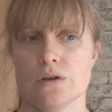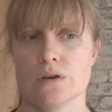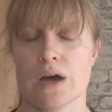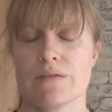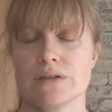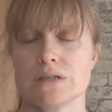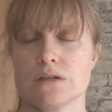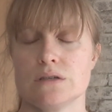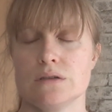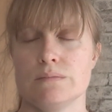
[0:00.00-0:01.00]
having
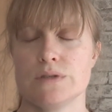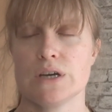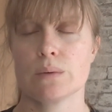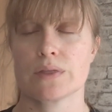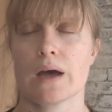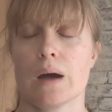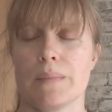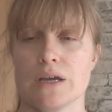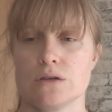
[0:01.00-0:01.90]
to deal with that,